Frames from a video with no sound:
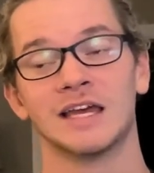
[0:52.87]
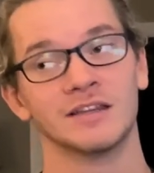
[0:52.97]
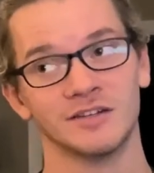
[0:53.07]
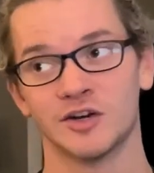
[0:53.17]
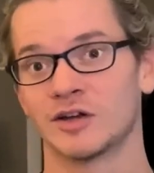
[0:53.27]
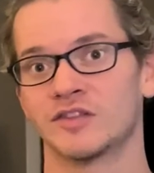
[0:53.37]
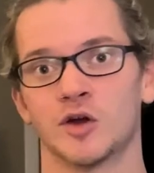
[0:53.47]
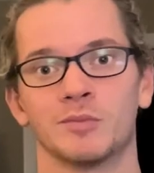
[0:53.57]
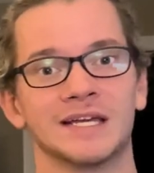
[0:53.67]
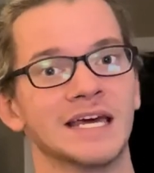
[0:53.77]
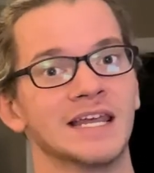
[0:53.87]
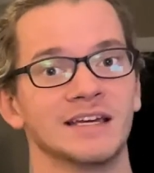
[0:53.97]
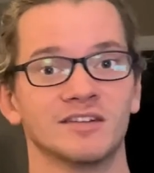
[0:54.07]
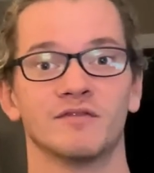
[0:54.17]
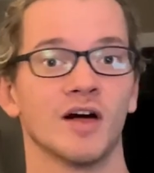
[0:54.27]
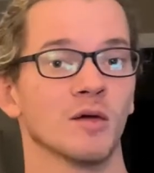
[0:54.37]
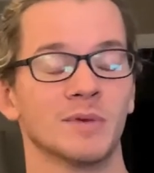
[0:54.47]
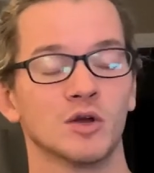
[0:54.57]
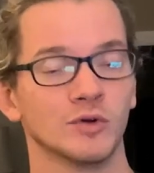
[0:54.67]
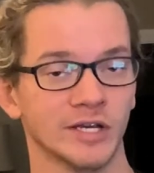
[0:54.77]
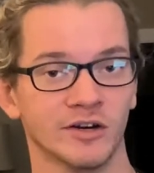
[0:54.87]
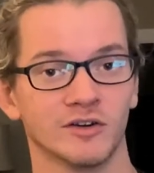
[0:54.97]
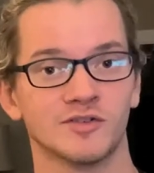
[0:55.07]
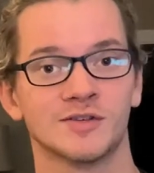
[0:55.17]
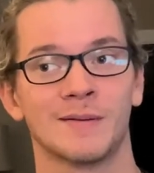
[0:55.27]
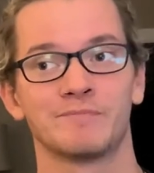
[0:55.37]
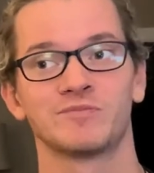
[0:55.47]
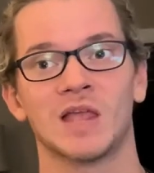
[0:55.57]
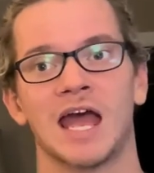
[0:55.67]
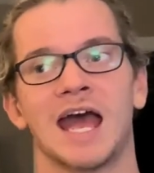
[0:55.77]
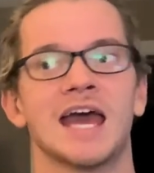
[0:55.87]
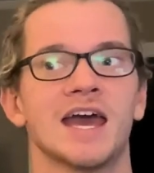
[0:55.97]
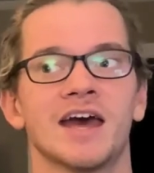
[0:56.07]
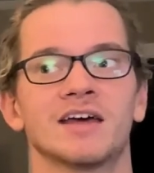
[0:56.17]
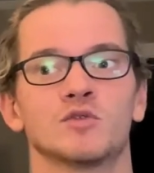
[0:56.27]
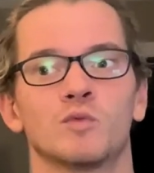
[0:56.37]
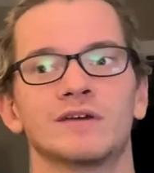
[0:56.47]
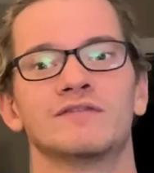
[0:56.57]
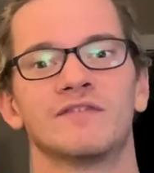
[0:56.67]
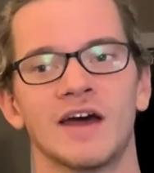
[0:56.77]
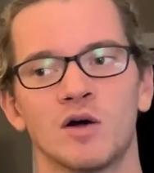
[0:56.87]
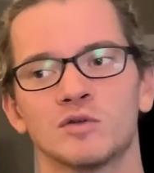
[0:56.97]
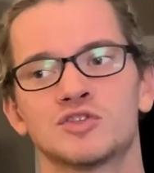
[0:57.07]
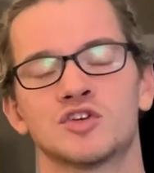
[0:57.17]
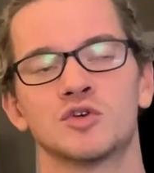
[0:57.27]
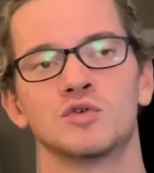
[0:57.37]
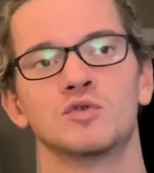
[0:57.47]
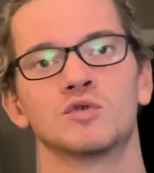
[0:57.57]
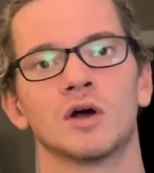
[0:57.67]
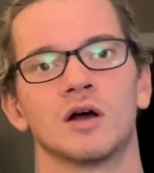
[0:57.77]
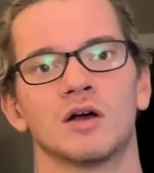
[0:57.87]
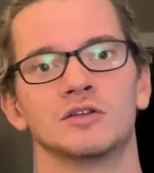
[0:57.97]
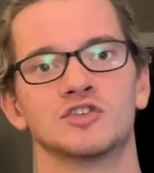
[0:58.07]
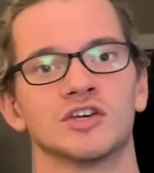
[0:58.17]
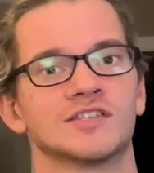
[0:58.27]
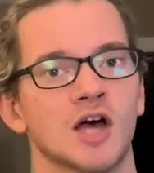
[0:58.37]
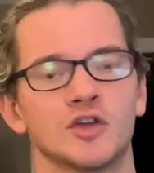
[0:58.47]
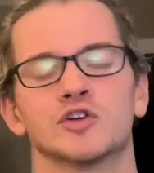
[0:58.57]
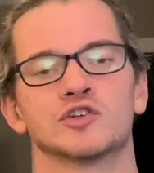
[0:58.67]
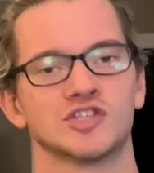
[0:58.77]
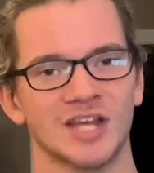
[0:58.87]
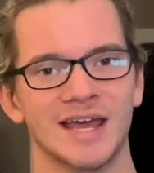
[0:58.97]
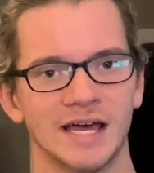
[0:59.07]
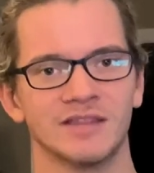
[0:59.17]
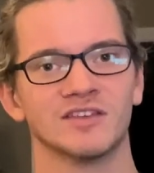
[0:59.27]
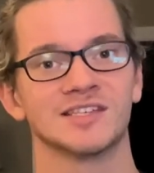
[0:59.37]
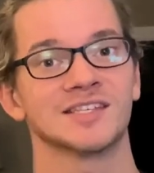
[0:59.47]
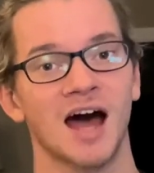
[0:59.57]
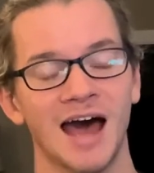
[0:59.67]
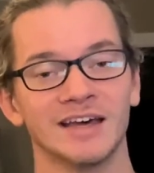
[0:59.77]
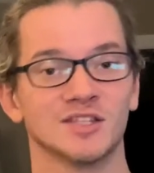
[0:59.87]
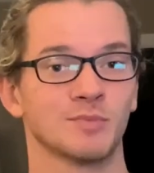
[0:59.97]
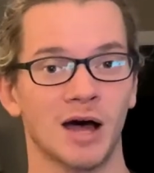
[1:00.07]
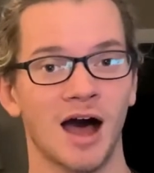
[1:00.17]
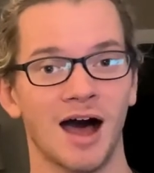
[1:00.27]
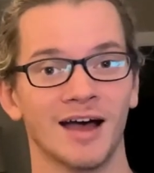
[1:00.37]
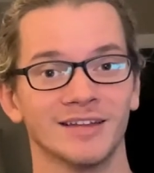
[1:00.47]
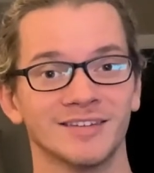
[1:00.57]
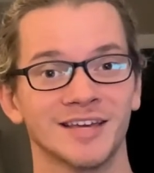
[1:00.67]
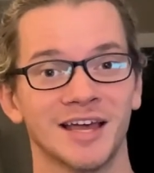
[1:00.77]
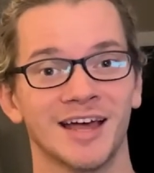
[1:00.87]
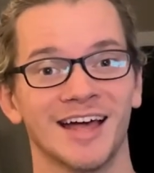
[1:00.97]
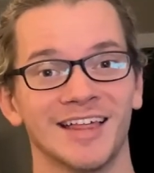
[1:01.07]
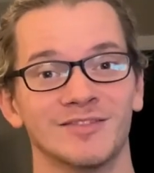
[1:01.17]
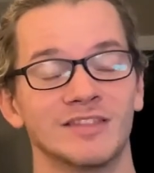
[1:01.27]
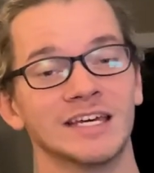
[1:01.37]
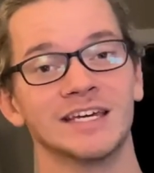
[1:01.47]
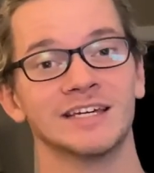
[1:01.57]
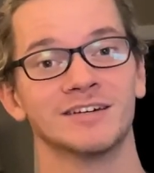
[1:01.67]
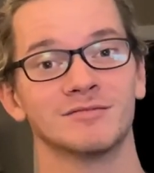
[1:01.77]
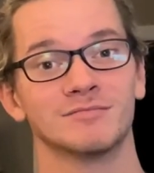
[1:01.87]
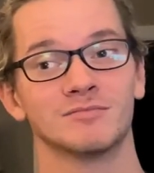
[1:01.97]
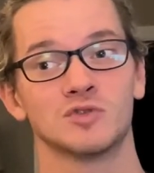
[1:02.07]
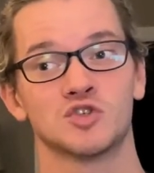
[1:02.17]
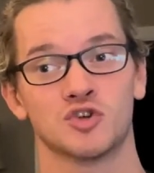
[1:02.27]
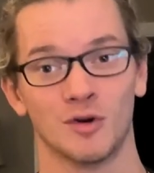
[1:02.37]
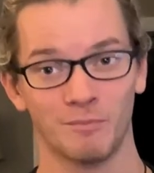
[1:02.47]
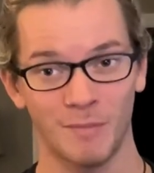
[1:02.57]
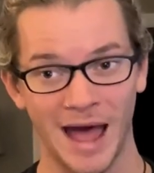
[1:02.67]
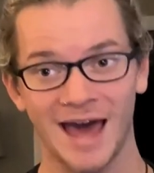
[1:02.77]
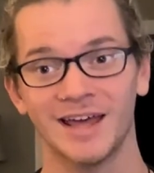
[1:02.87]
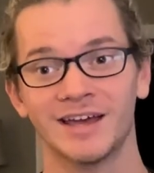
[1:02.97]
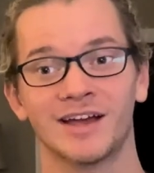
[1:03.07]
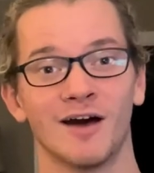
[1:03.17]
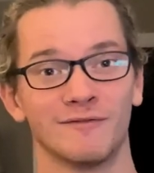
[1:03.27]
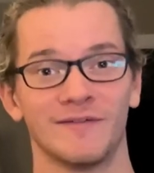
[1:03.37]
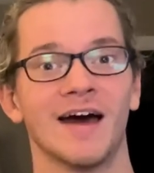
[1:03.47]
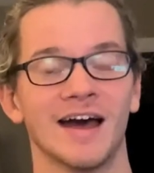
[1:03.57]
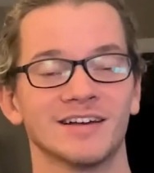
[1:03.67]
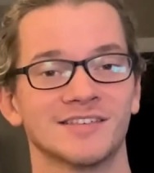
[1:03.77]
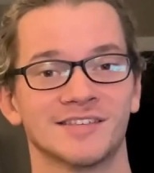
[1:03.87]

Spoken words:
during their beginning developmental years, and we fail to just understand the science behind the traumatic effects